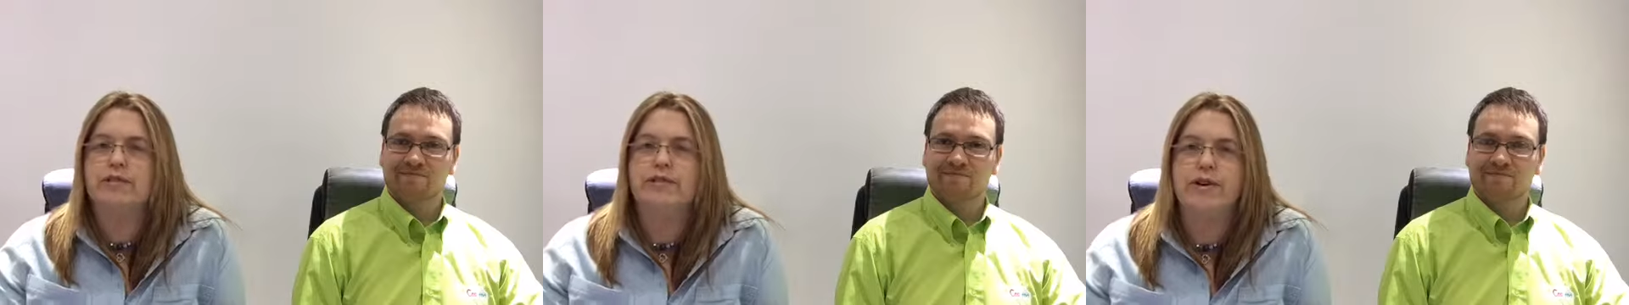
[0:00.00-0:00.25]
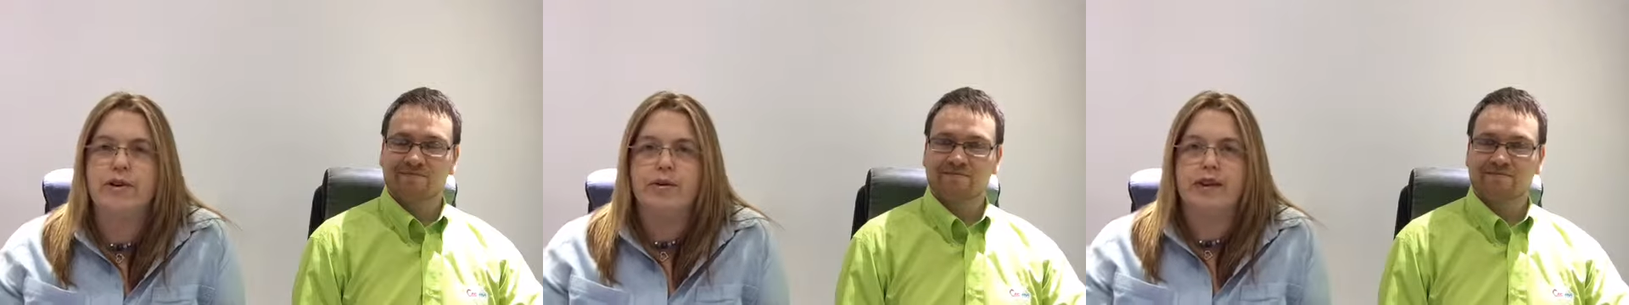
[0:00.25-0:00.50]

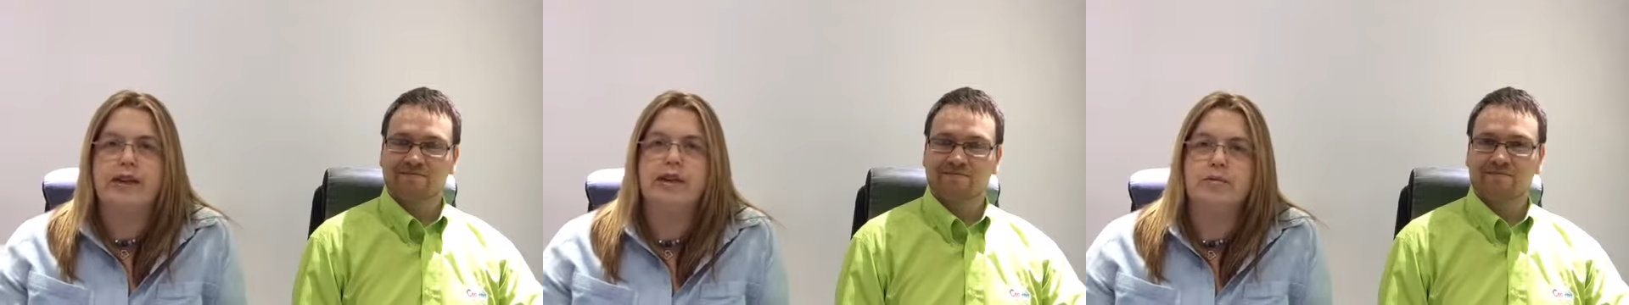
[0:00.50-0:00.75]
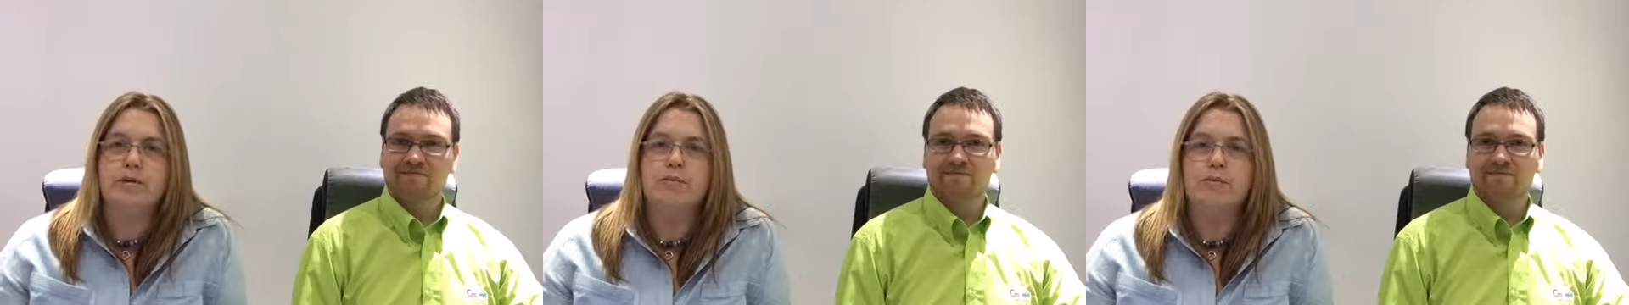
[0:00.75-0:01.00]
Speaker 1: feel that
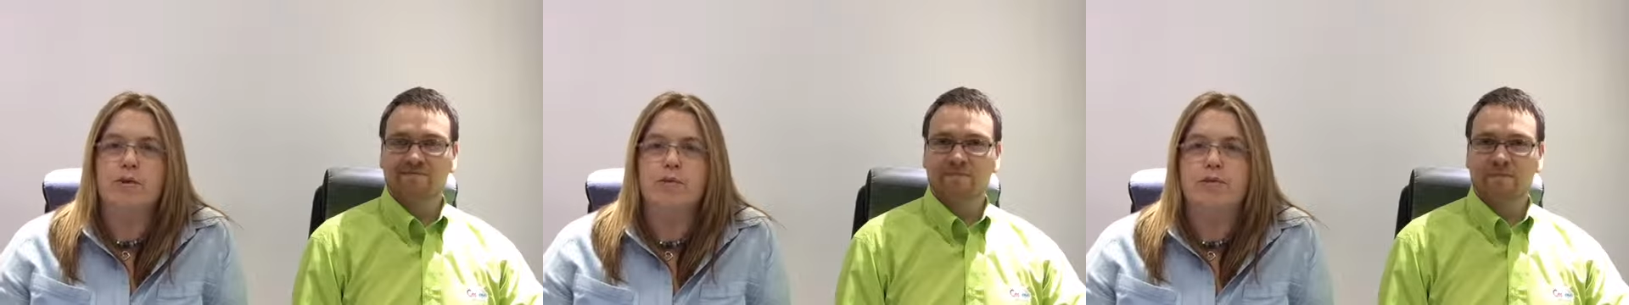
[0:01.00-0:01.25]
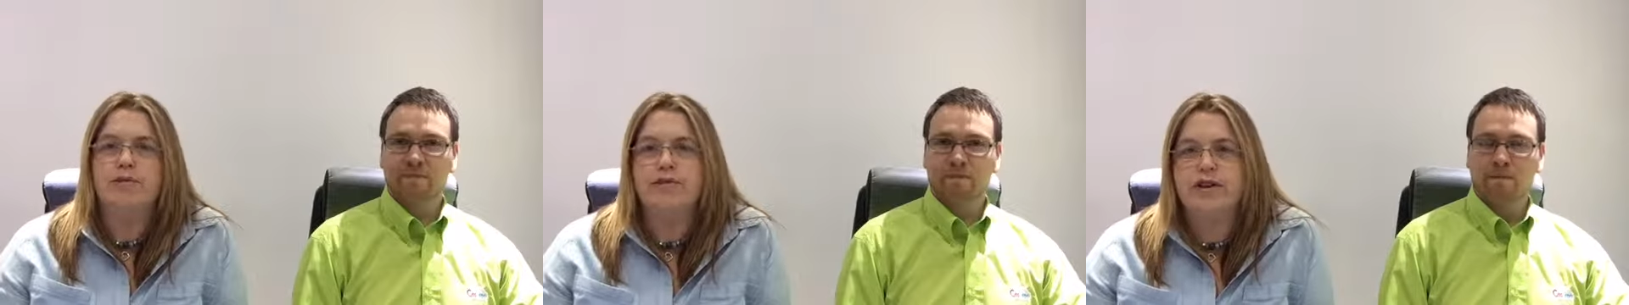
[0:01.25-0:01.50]
little bit more
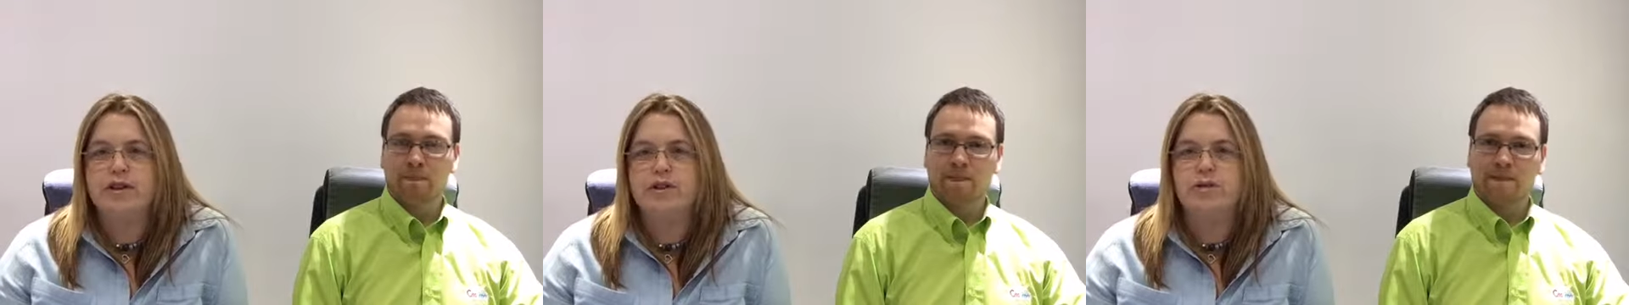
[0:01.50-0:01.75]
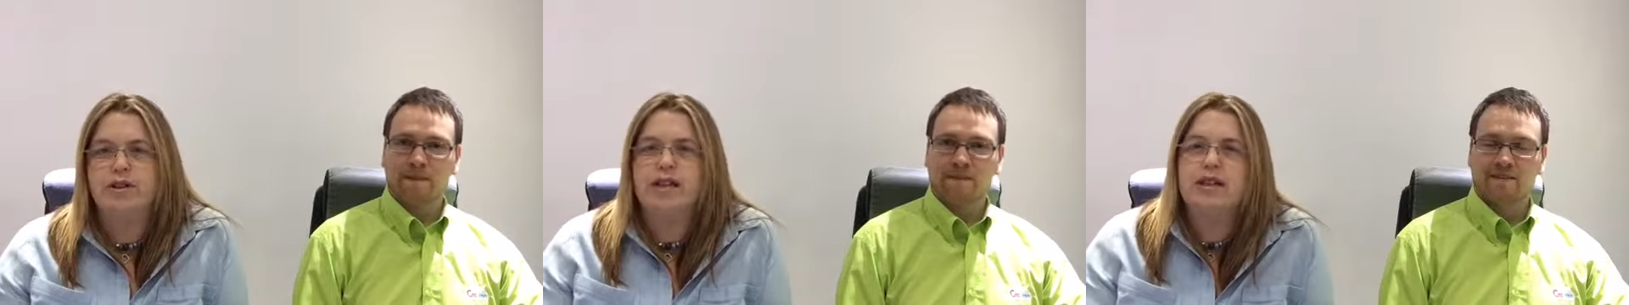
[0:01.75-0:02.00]

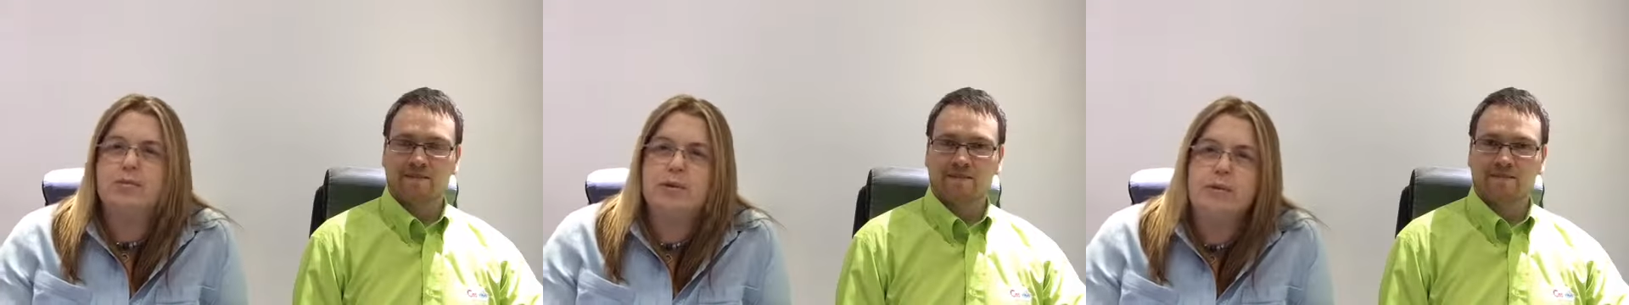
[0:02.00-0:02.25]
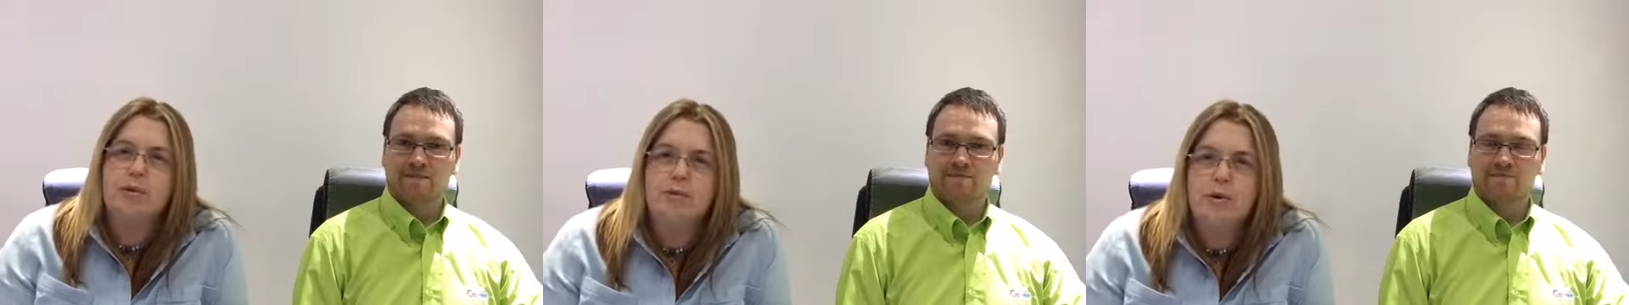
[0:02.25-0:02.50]
professional, that little
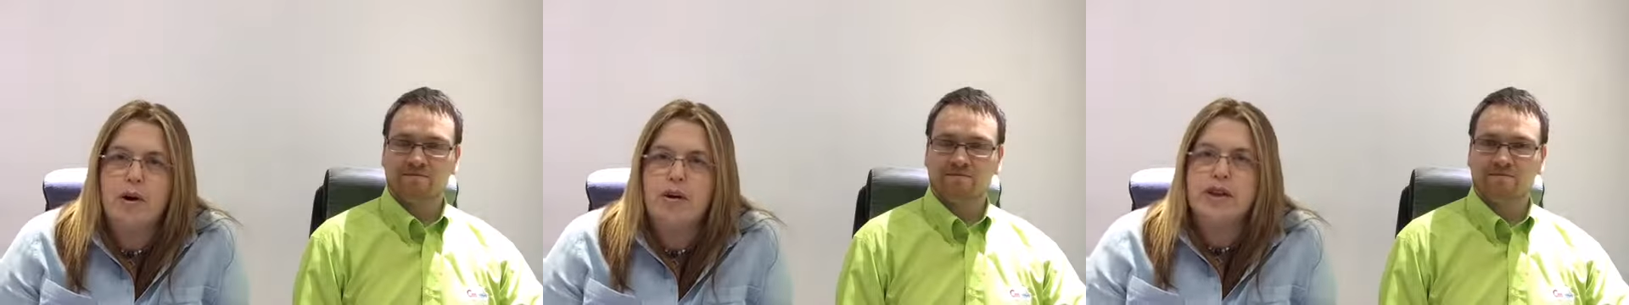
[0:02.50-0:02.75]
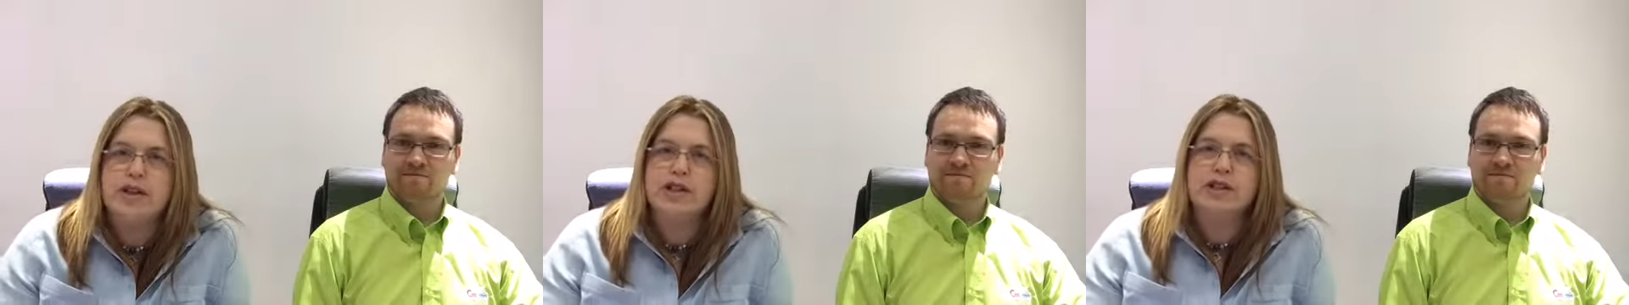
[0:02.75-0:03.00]
bit more
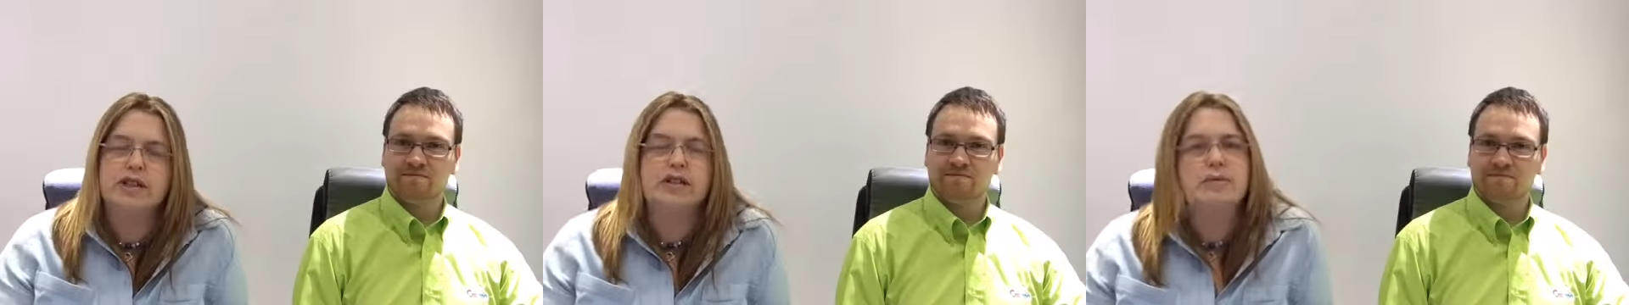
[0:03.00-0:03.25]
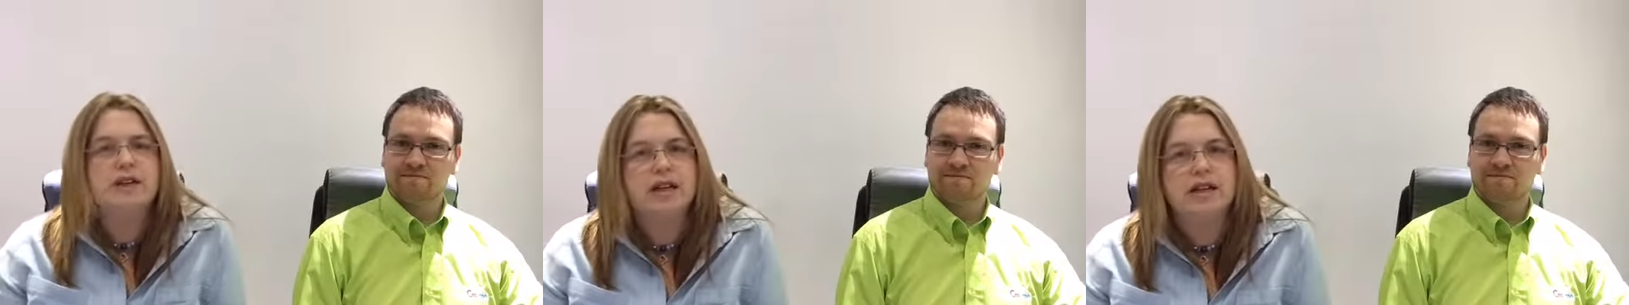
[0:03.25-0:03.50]
polished, a
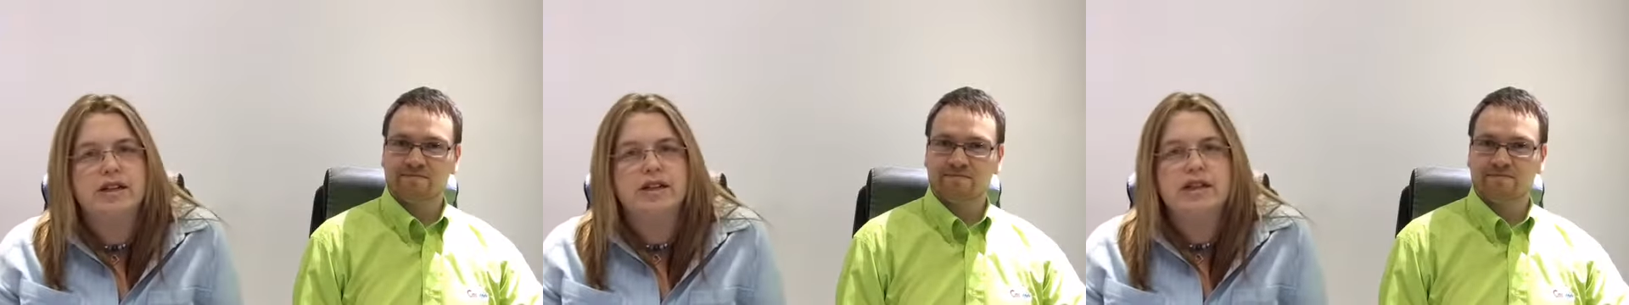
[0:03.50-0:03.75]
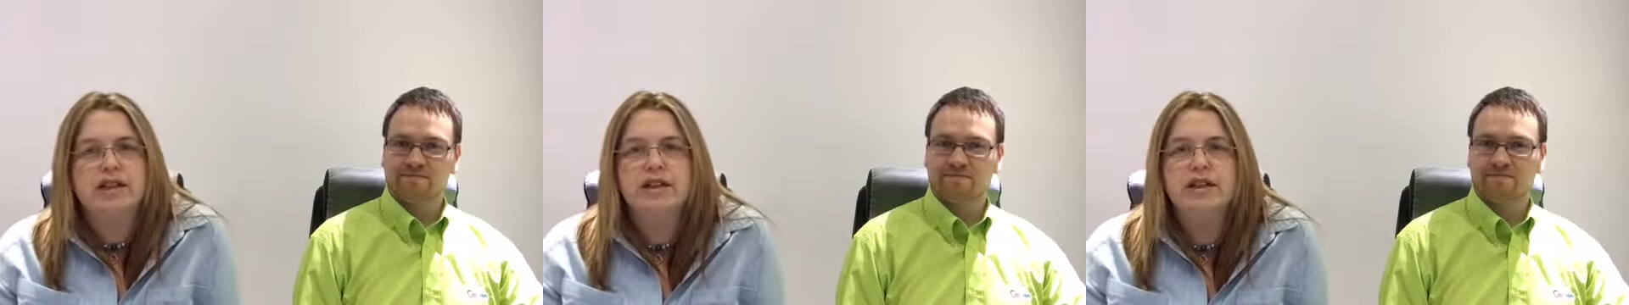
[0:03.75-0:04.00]
little bit
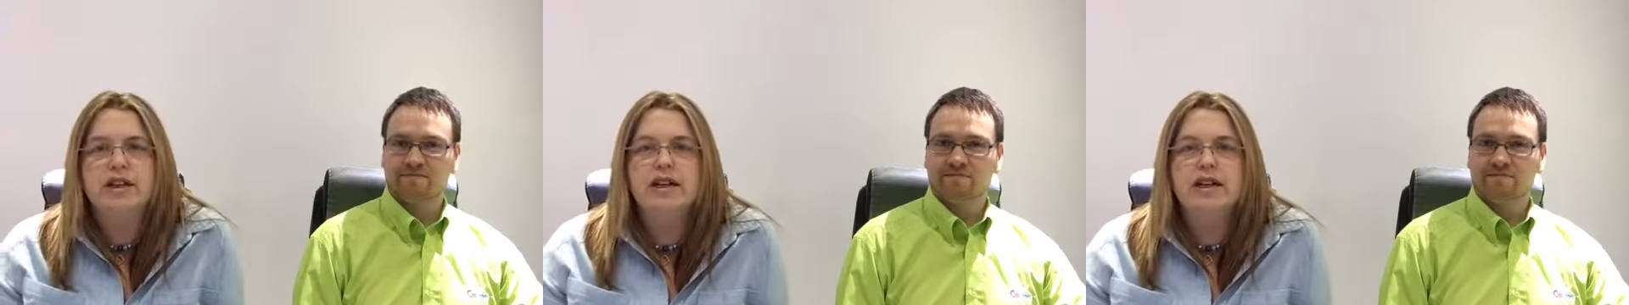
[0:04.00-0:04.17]
larger.